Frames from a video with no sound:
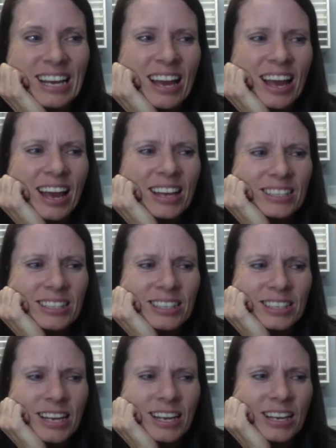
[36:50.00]
and to
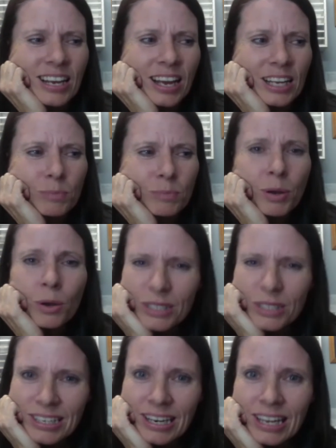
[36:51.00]
engage
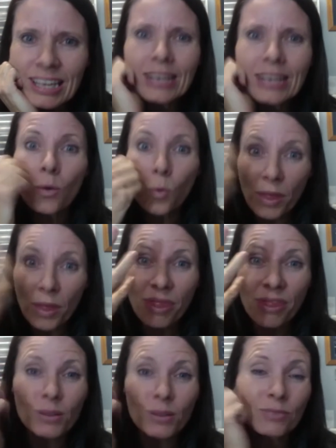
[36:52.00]
personally with
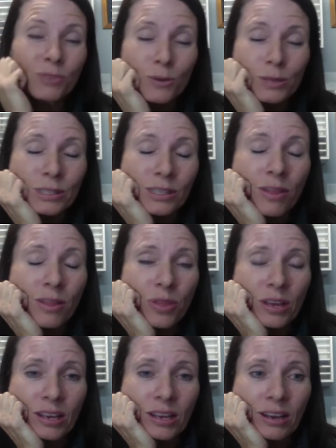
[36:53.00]
those viewers, I think